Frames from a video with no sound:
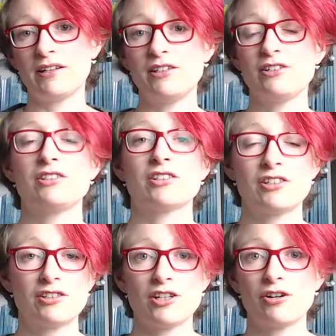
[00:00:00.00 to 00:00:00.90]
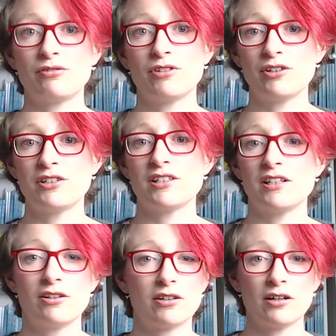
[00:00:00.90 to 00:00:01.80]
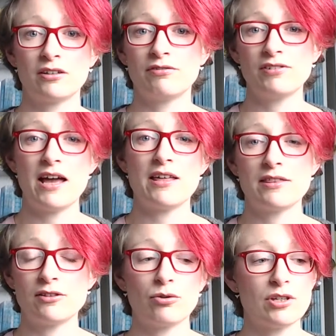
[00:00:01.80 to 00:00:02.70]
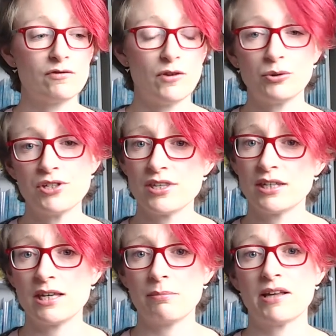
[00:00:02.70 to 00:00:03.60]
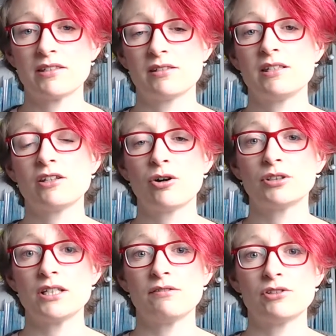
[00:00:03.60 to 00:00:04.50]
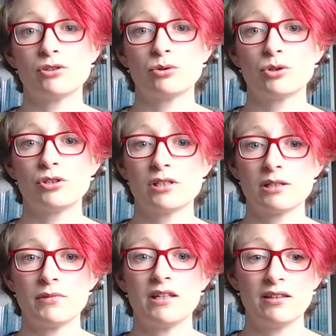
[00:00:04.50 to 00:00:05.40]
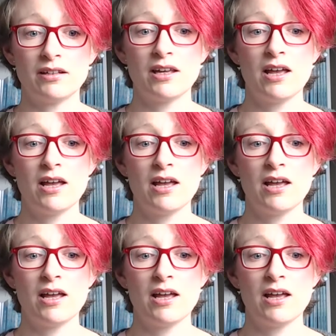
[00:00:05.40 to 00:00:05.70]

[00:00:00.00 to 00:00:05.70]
You just don't notice it. You kind of, yeah, got these faulty thinking patterns, these cognitive distortions that mean that,